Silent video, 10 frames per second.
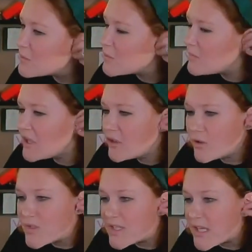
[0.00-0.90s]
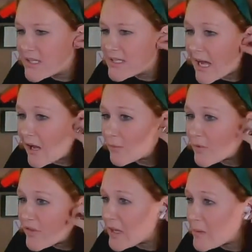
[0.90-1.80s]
would be you sitting down with like